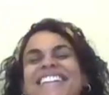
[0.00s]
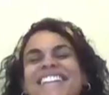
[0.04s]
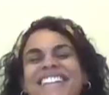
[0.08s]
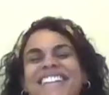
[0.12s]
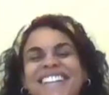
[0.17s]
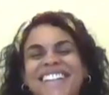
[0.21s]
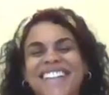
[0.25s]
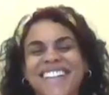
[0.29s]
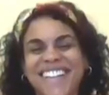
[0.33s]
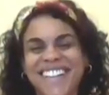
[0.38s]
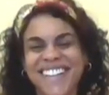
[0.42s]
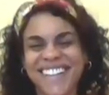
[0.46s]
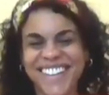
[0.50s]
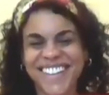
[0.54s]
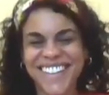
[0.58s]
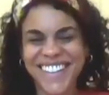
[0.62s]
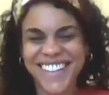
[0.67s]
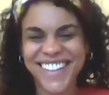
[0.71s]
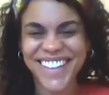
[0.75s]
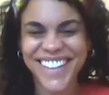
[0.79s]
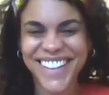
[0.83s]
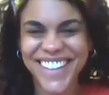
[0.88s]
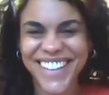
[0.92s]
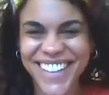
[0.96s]

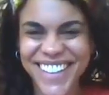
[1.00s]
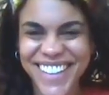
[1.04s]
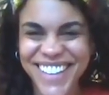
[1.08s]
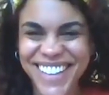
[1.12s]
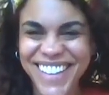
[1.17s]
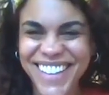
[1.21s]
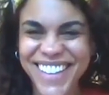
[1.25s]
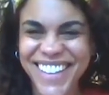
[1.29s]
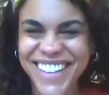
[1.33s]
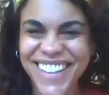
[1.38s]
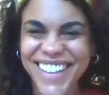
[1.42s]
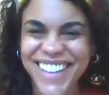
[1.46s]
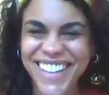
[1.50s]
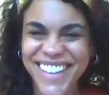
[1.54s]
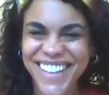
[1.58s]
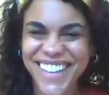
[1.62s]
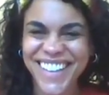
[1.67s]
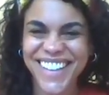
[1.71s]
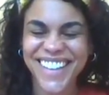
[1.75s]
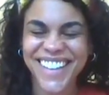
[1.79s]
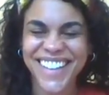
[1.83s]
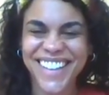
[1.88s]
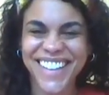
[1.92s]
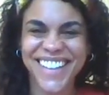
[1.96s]

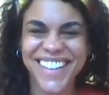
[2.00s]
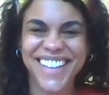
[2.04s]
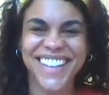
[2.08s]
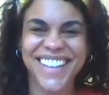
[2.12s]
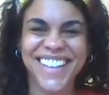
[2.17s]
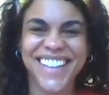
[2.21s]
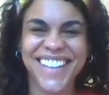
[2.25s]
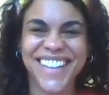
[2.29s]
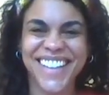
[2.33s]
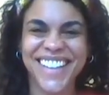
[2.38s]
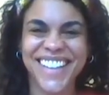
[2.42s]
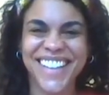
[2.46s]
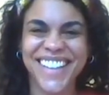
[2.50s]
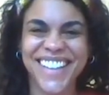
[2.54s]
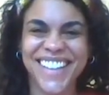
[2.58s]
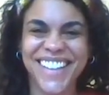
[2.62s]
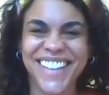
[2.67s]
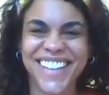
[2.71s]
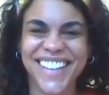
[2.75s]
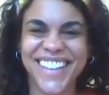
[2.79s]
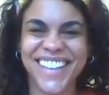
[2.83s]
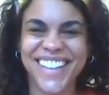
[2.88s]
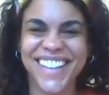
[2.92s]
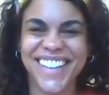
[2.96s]

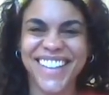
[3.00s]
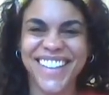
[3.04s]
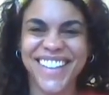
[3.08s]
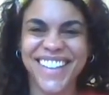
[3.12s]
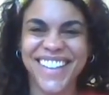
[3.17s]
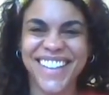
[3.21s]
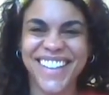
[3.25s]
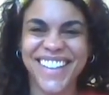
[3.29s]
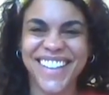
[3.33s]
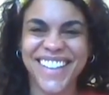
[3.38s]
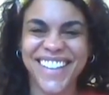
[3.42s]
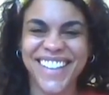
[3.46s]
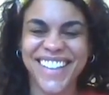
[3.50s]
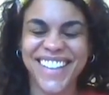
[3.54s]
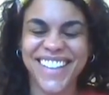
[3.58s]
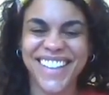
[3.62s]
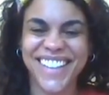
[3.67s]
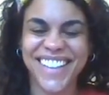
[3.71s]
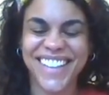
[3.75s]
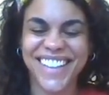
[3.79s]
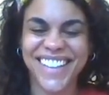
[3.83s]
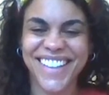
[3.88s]
This person isn't speaking.